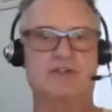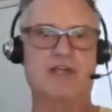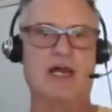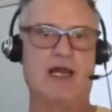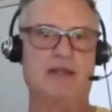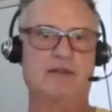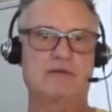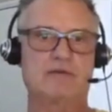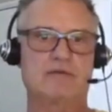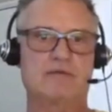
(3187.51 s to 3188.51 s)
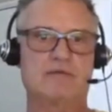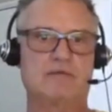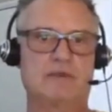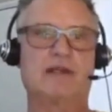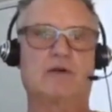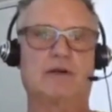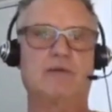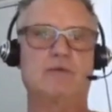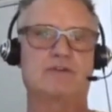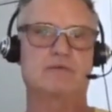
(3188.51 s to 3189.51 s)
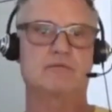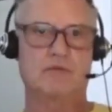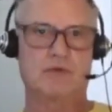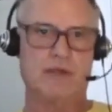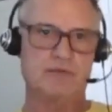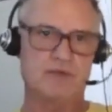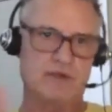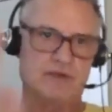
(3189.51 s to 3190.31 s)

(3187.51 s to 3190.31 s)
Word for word: Literally, was he was going to sideswipe us.